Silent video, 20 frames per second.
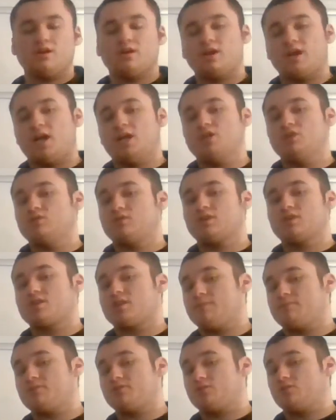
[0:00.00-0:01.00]
and you can
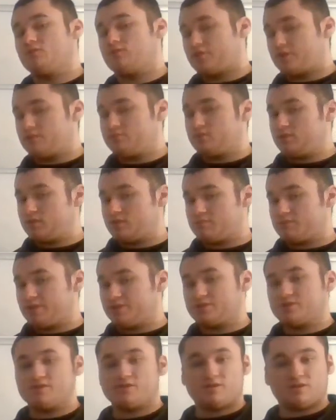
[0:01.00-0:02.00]
substitute variable
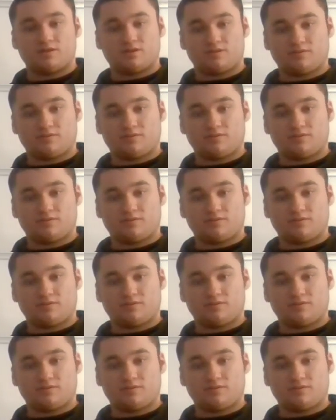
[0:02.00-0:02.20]
expressions